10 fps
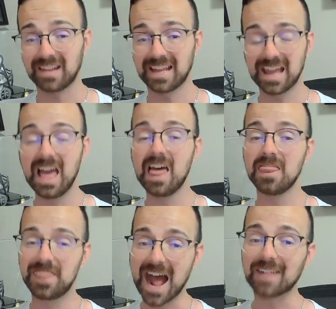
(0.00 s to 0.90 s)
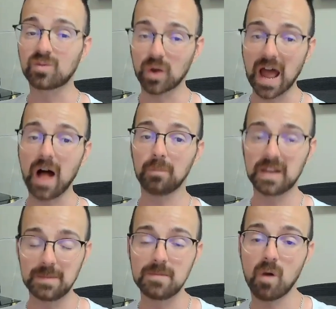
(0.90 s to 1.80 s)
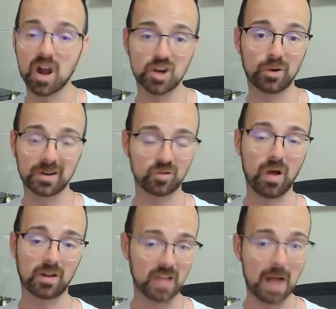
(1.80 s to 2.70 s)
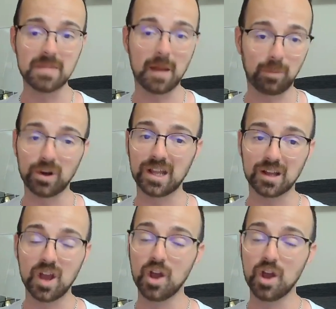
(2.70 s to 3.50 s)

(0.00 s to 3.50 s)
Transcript: Like, that's what I'm going to be monitoring as well, because I'm not putting